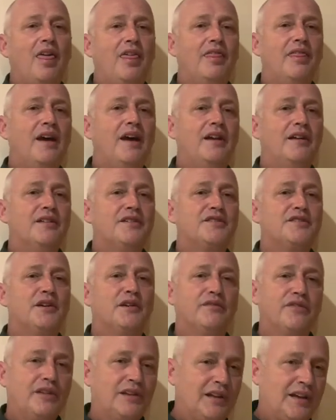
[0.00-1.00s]
that
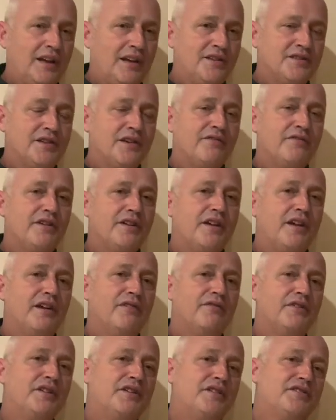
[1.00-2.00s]
self-cleans every
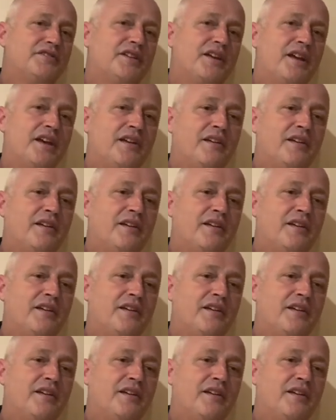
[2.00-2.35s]
10